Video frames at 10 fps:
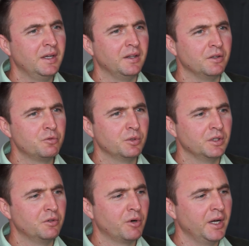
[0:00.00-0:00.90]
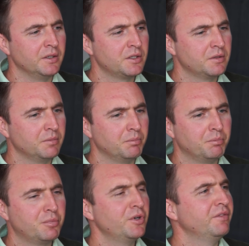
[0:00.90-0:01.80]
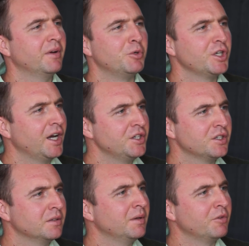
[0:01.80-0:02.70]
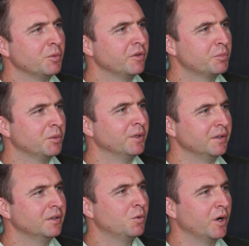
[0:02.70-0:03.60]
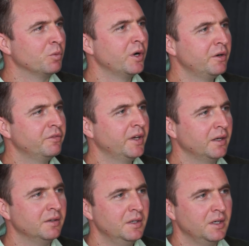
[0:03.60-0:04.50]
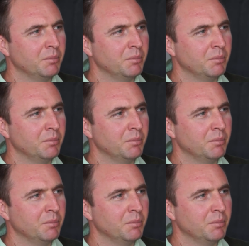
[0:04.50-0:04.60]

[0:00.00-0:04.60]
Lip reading: There's really great prefabrication, everyone's probably quite aware of that.